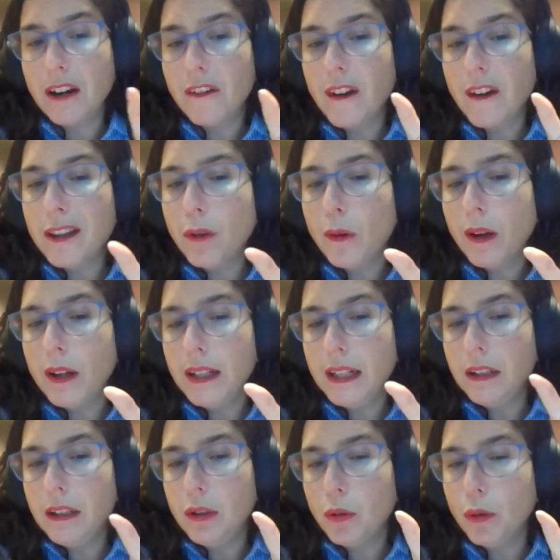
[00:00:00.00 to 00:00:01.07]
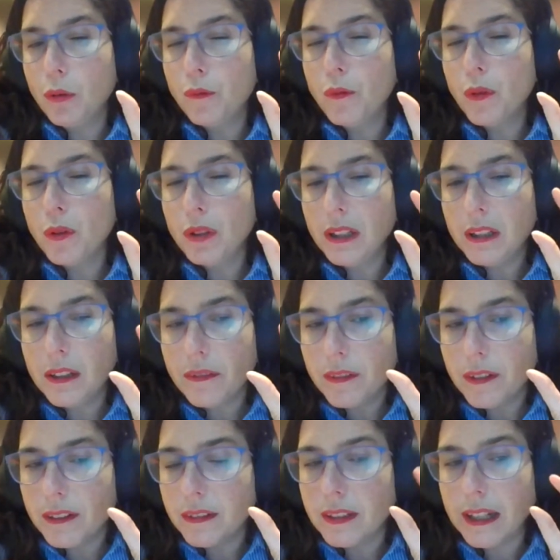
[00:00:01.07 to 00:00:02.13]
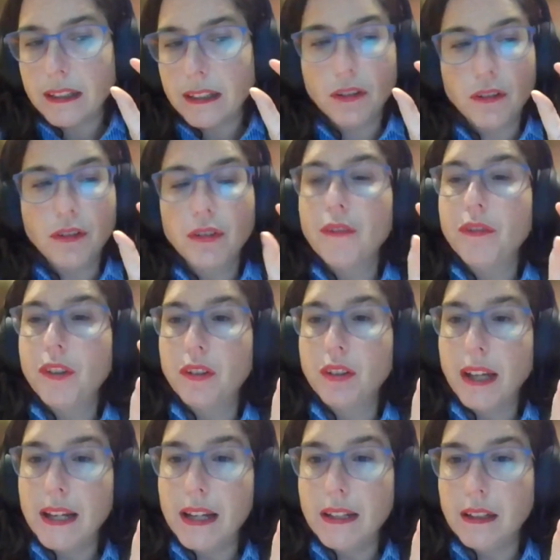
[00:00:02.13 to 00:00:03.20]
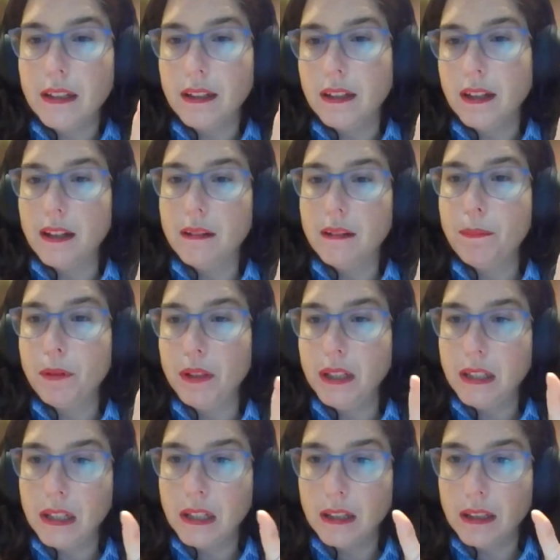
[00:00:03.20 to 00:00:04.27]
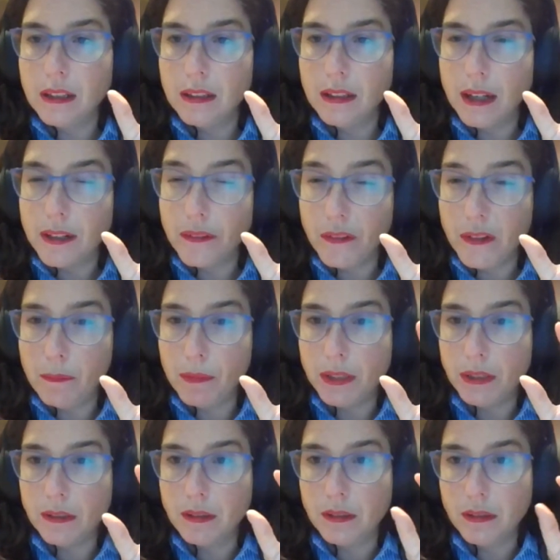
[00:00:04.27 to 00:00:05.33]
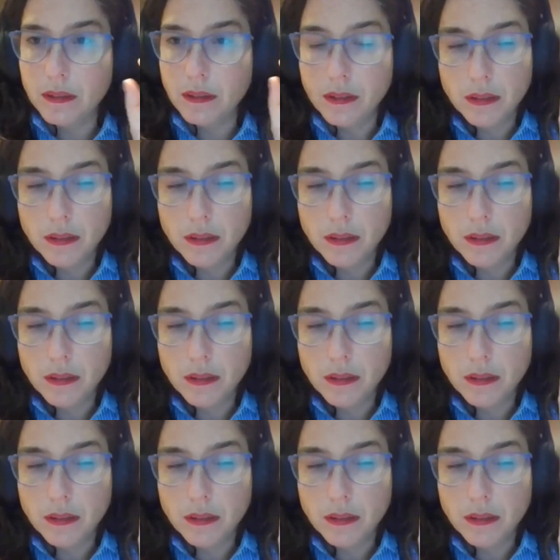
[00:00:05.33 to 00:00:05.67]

gradually took root in different sectors of society and political agreements.